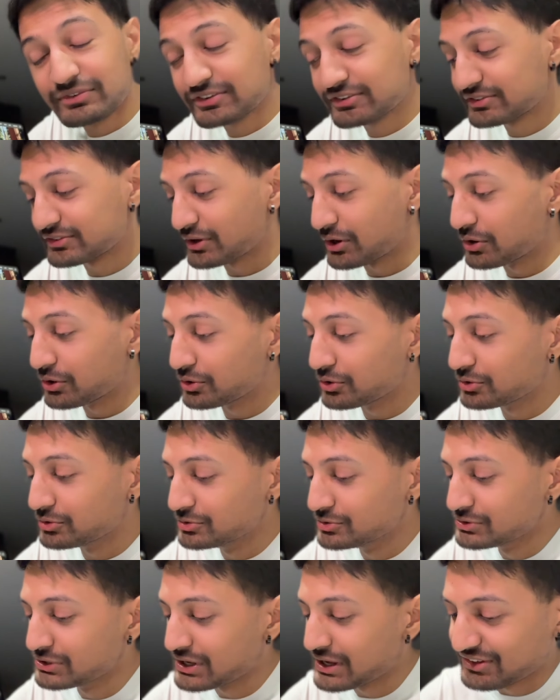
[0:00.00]

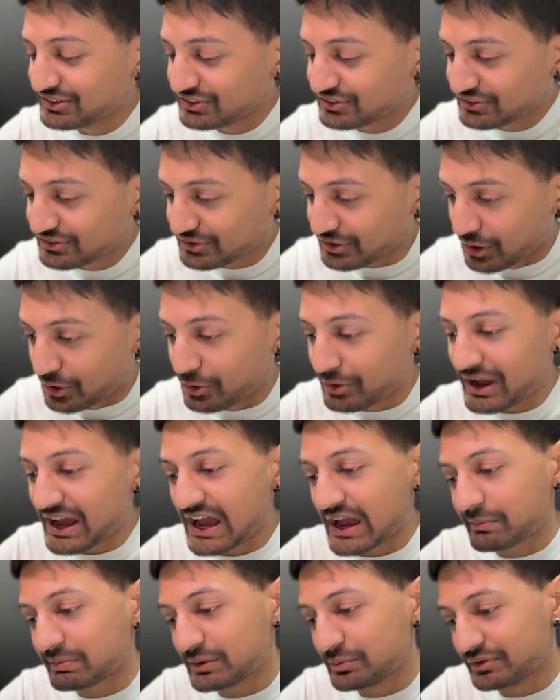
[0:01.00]
so
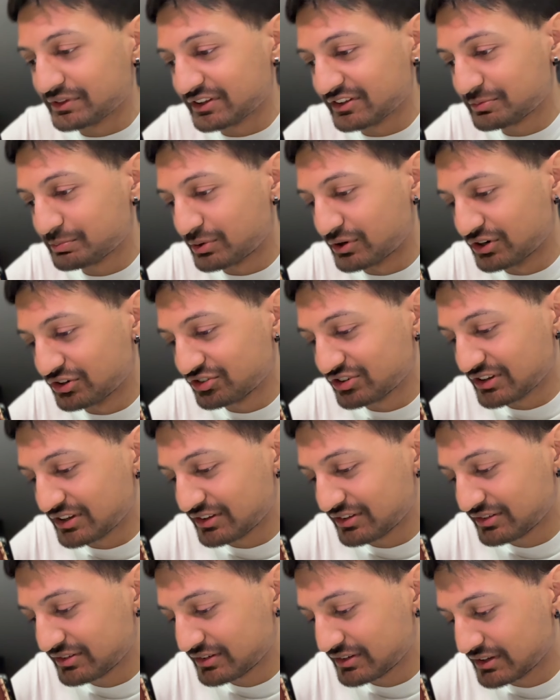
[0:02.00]
happy with this
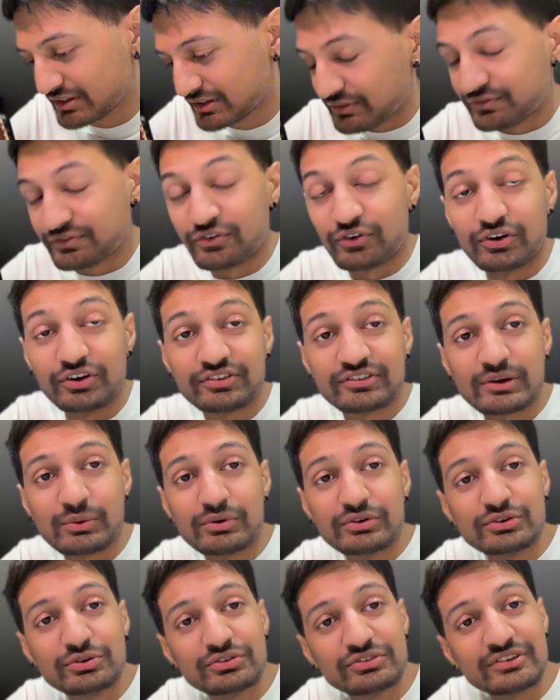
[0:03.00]
purchase. For
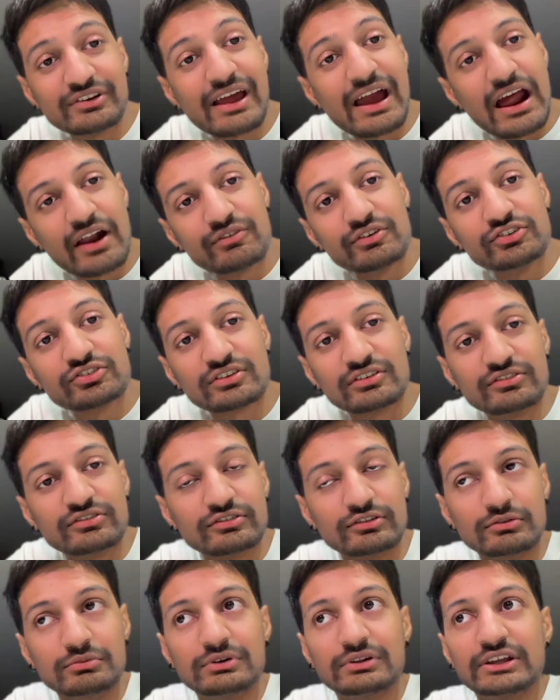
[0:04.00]
someone who's an average
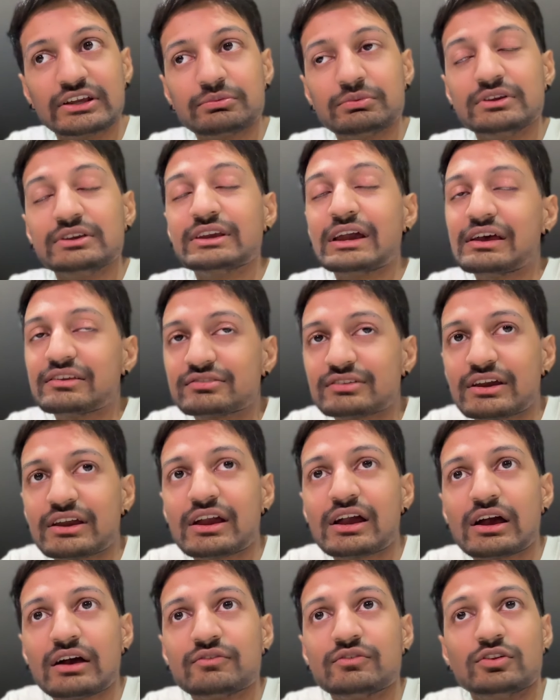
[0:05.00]
consumer like me, yes, I
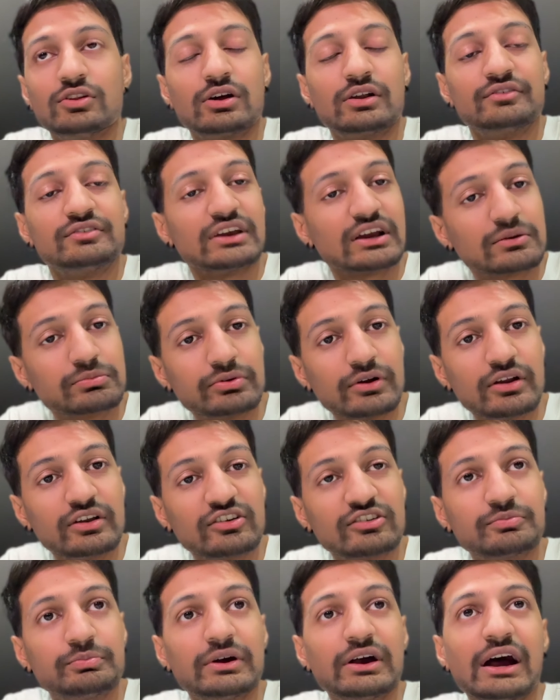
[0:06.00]
have a lot of tech
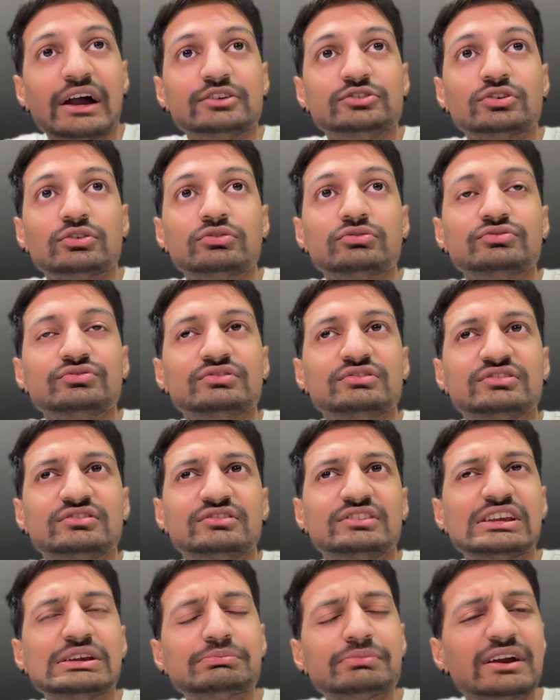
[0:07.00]
products, but I don't
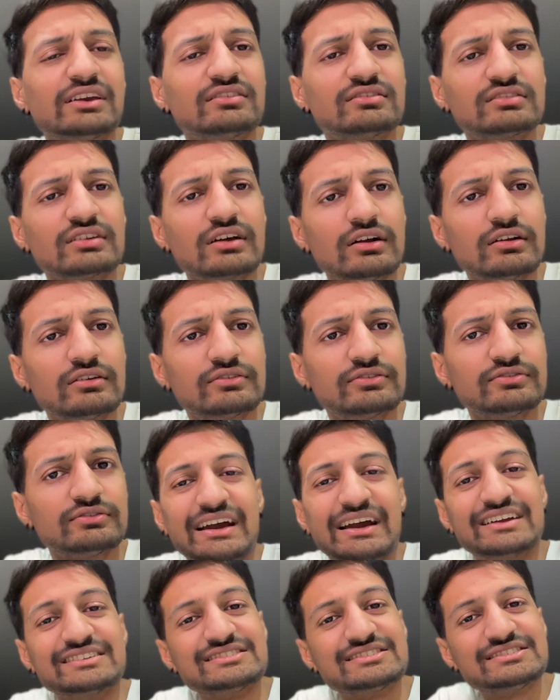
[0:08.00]
deem myself
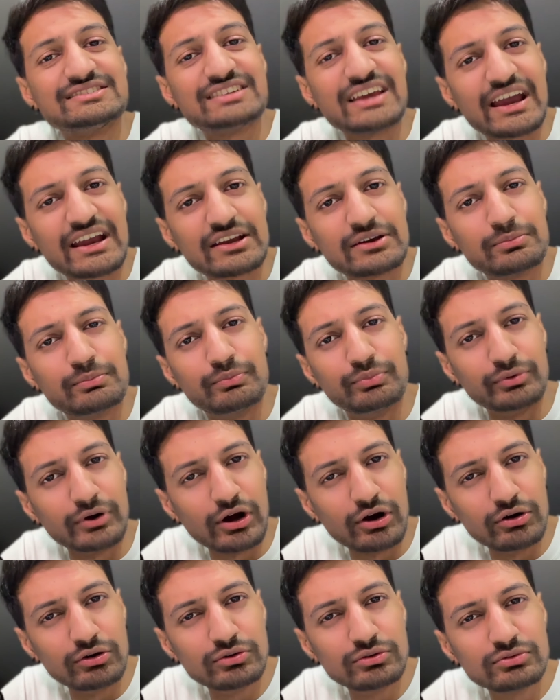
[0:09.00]
a tech
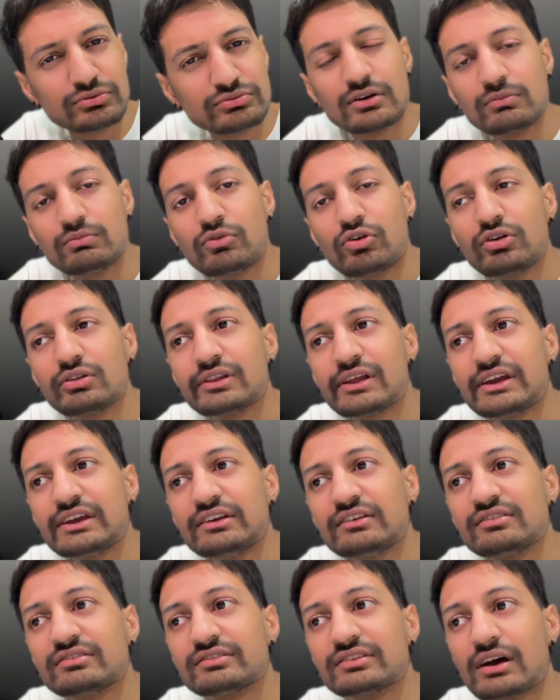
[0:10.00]
bro. More like
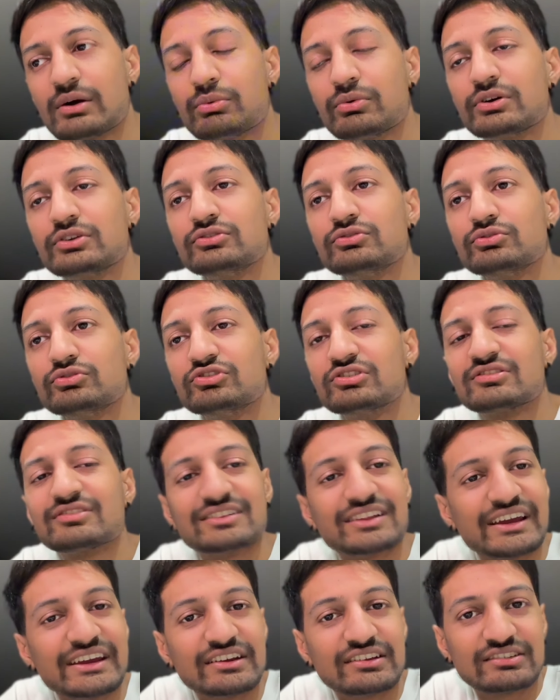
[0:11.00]
someone who just
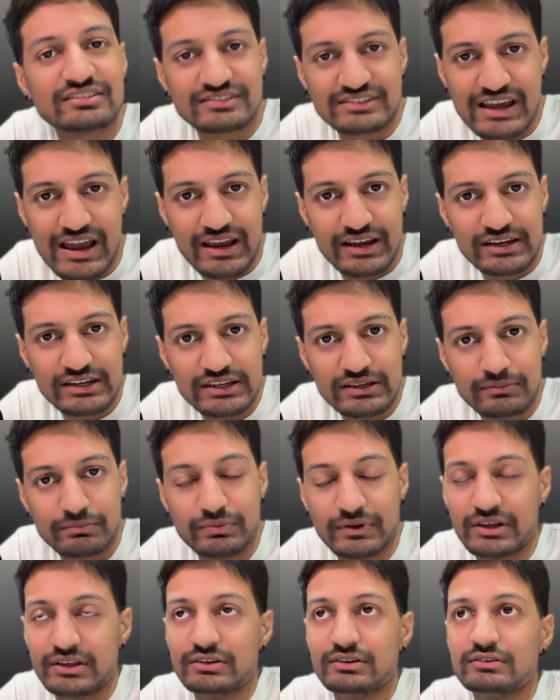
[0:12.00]
likes tech,
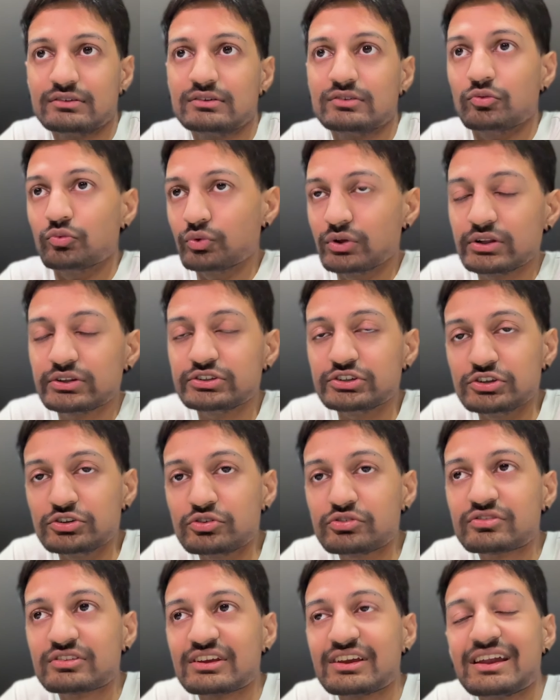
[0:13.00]
but will
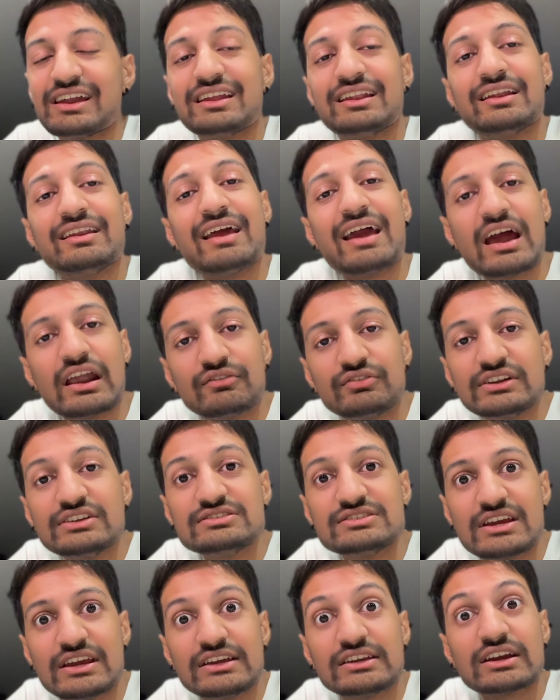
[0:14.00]
use it in an
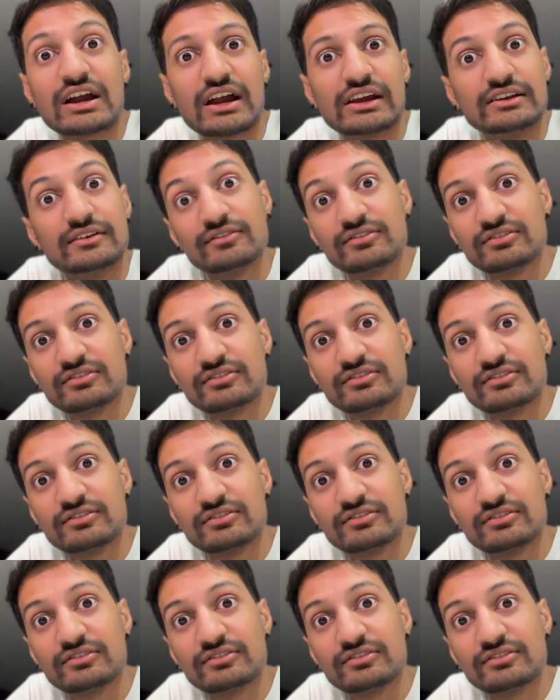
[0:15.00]
everyday kind of